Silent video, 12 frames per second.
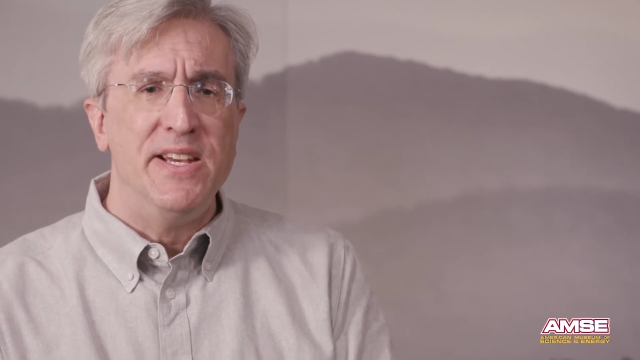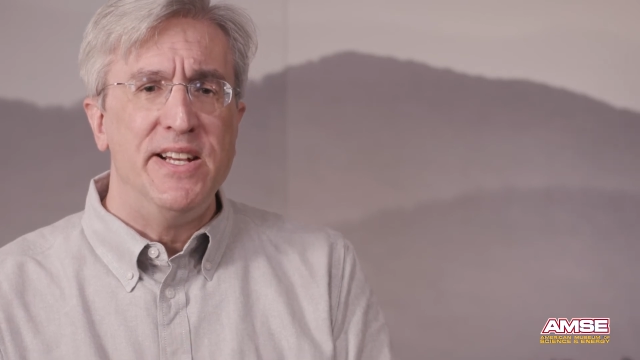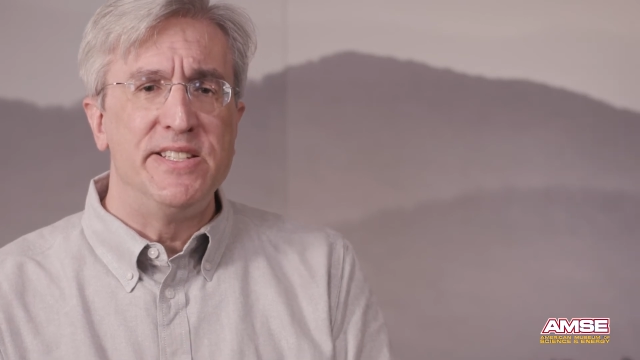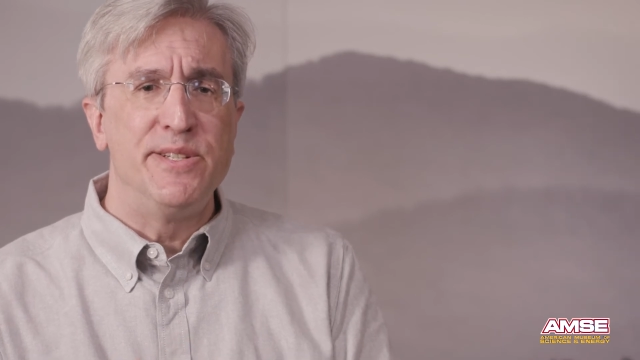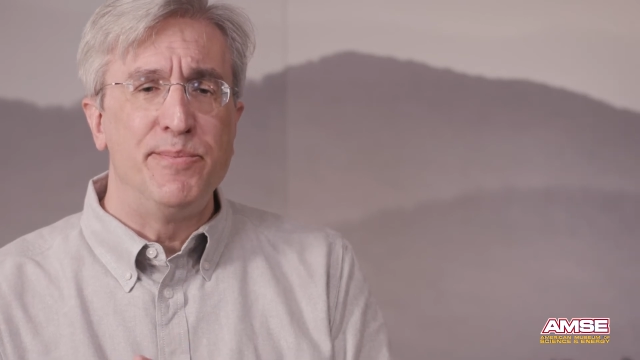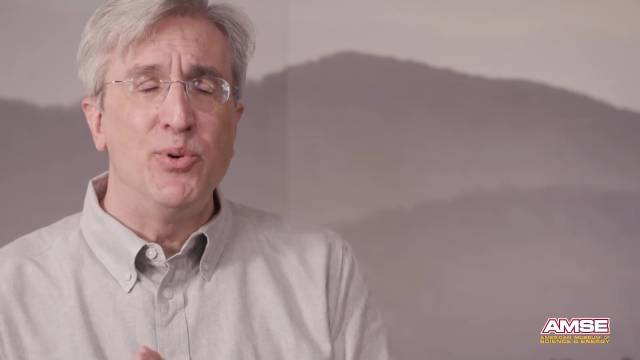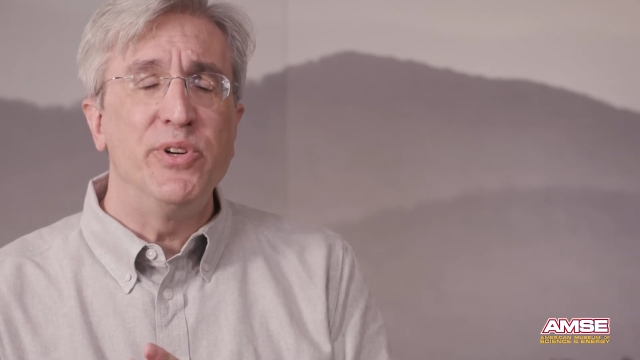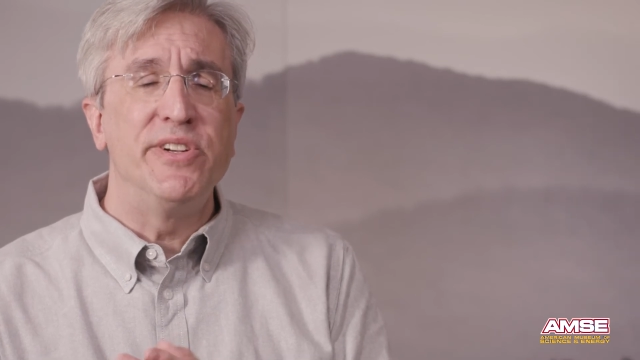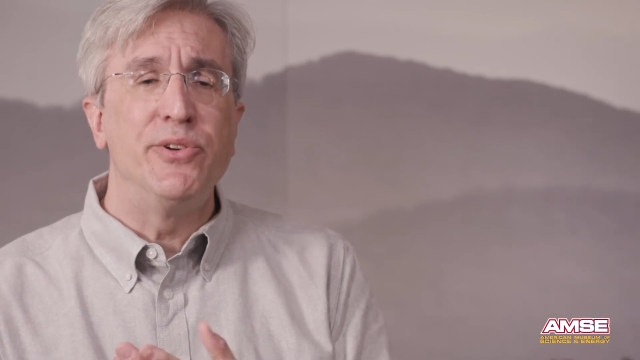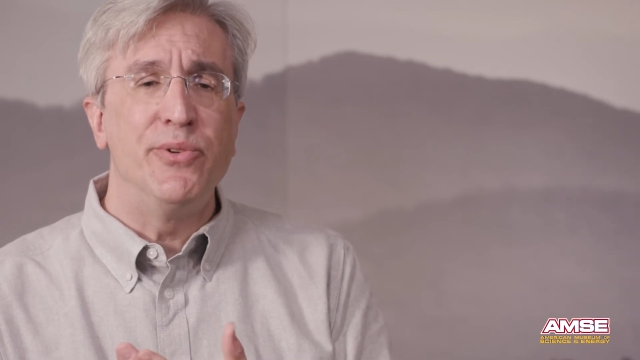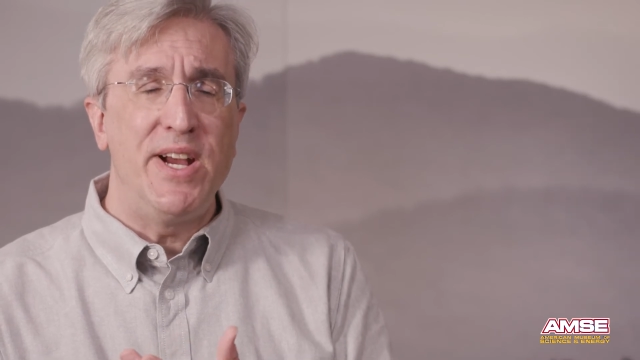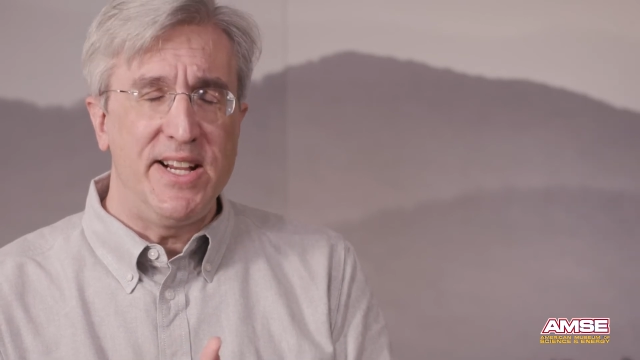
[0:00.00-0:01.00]
it's important
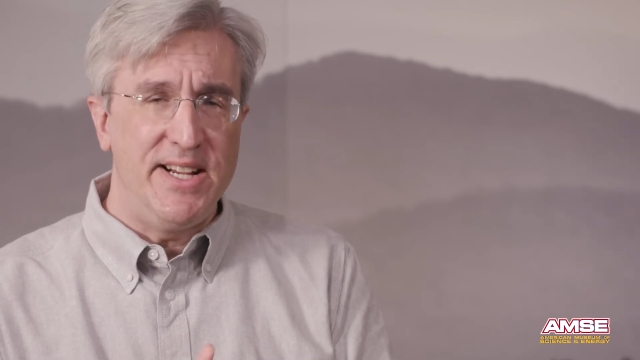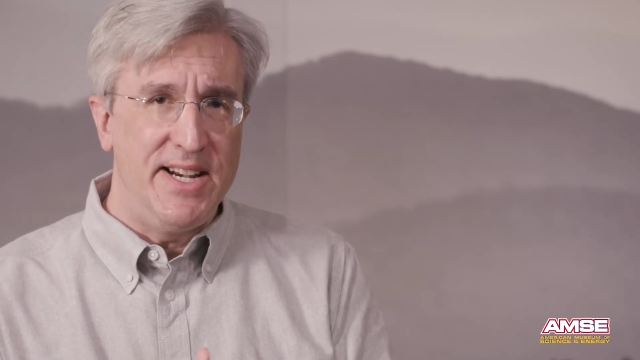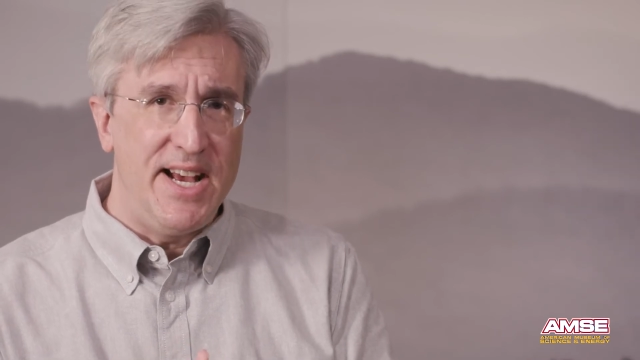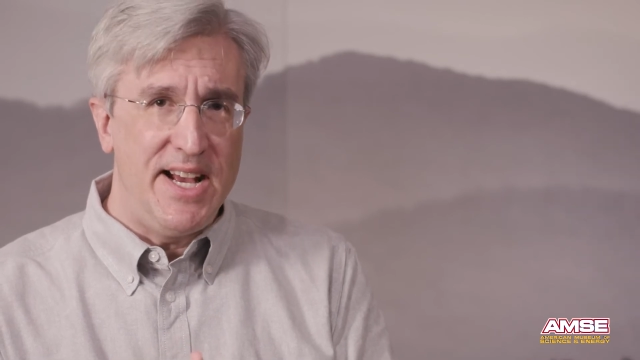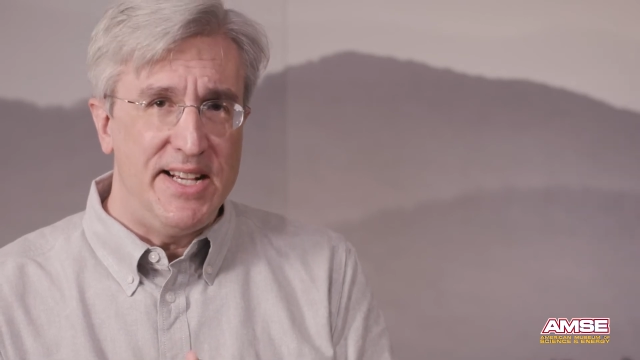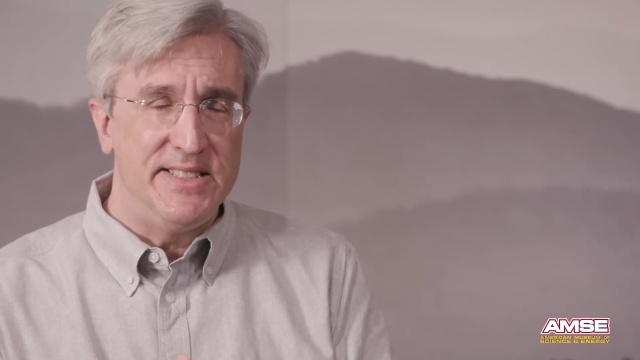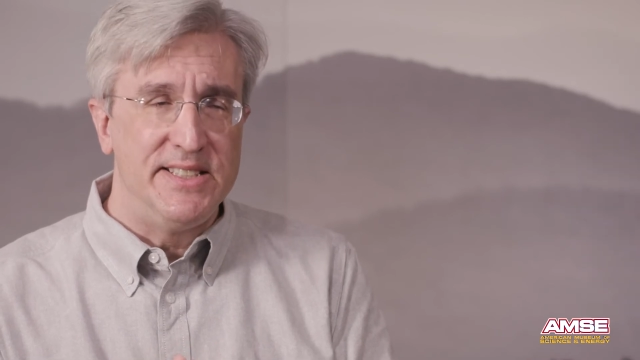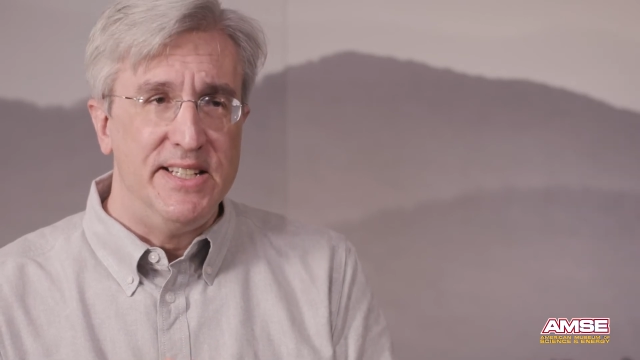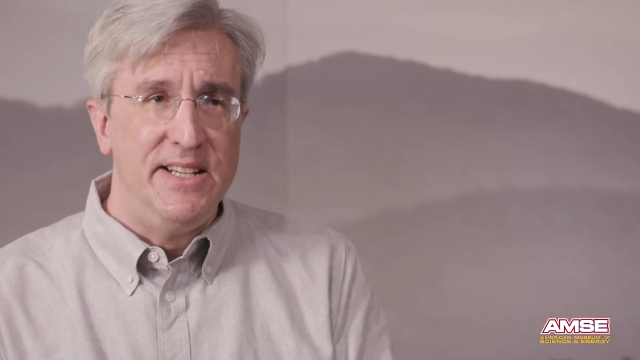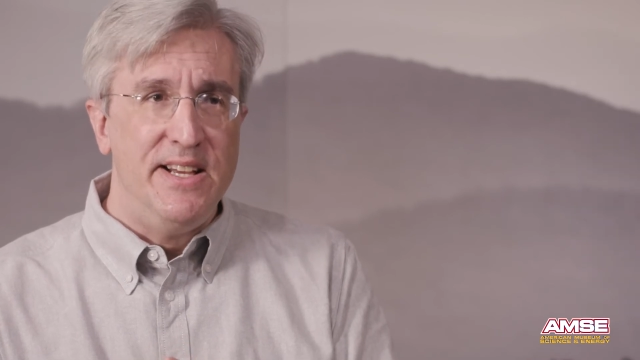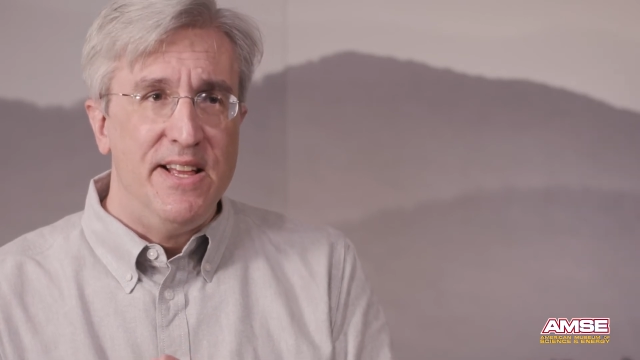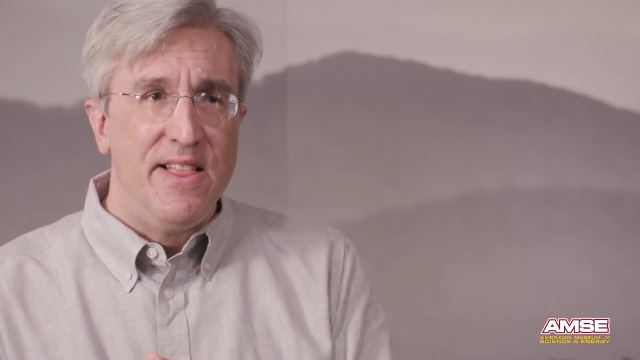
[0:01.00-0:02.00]
to recognize
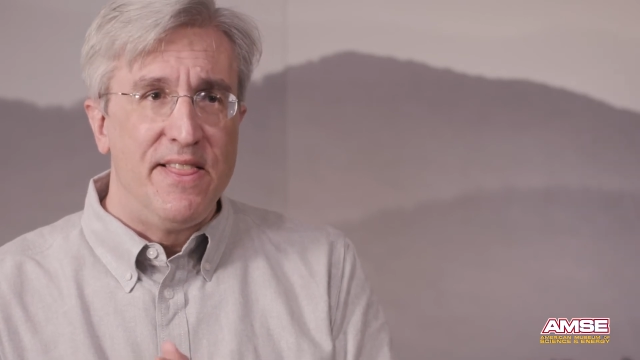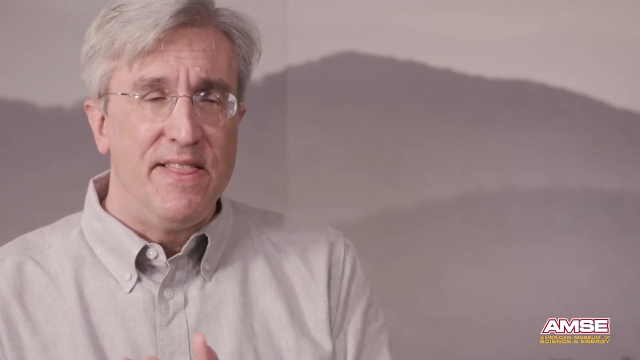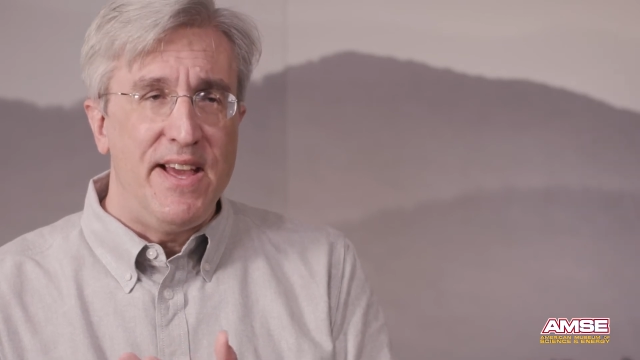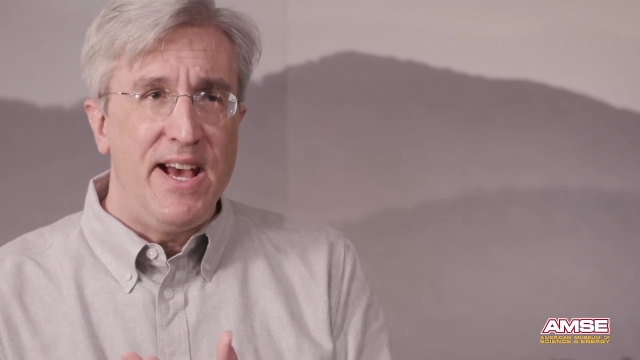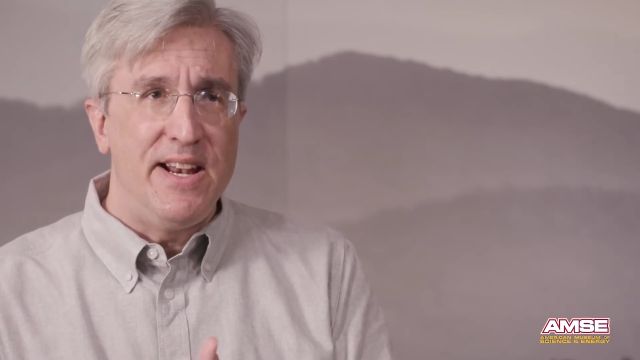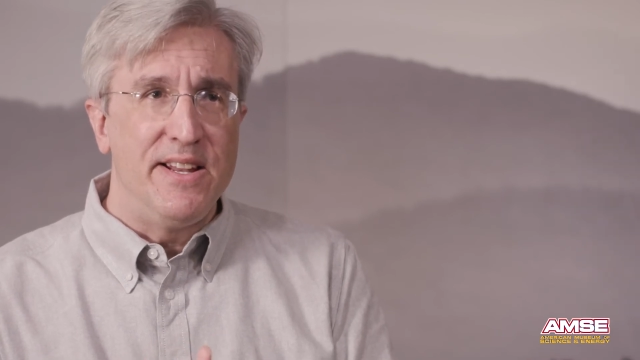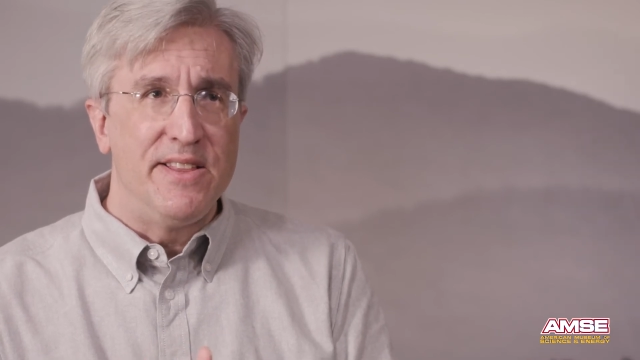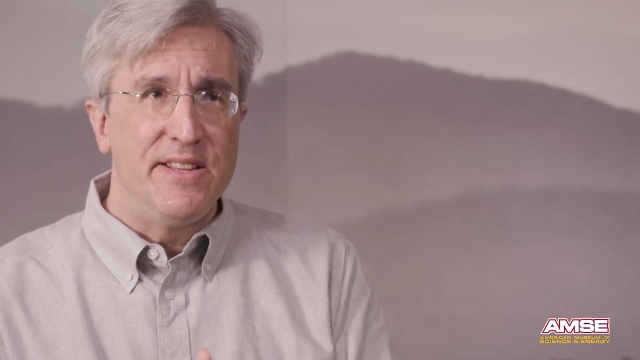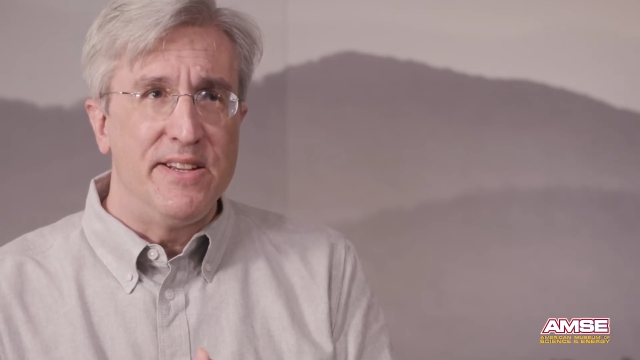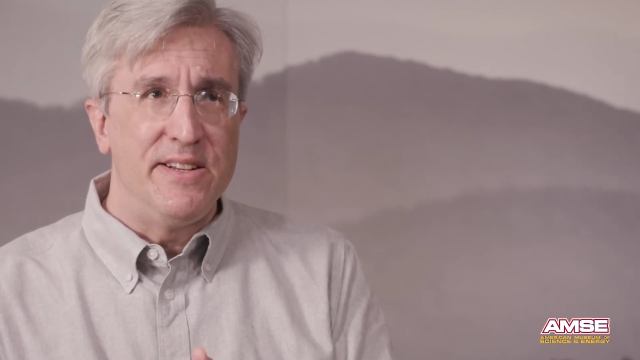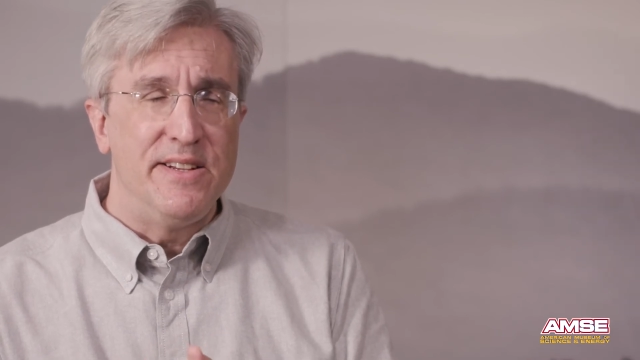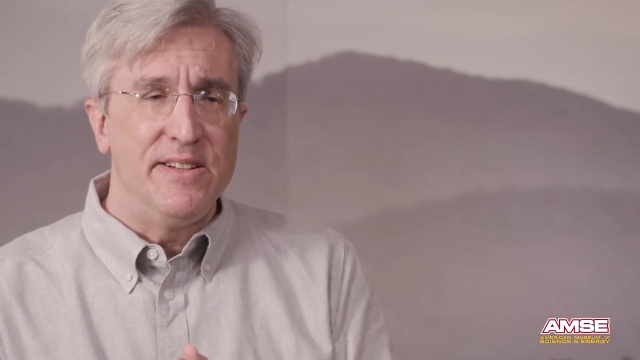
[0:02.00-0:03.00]
that
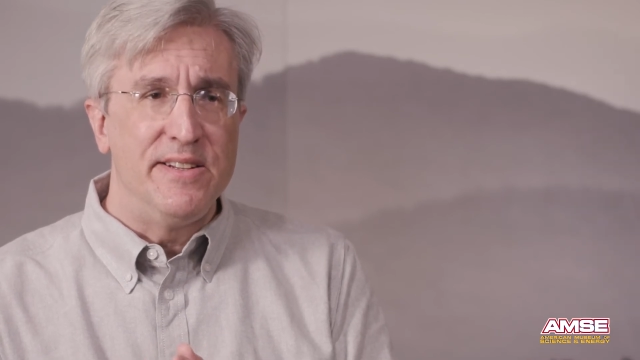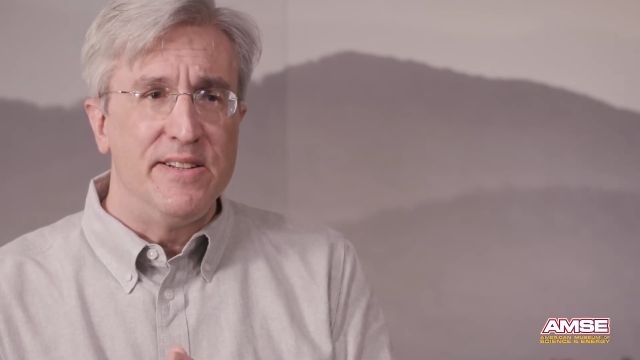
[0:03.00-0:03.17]
the